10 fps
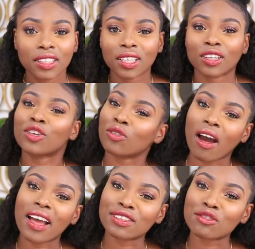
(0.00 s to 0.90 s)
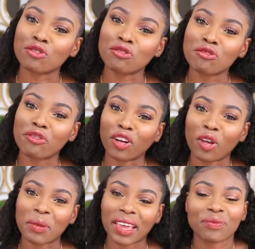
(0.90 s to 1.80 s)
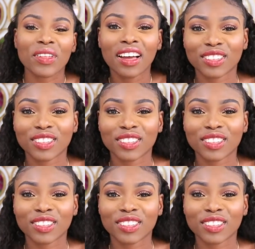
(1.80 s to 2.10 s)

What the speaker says: to you guys who follow me.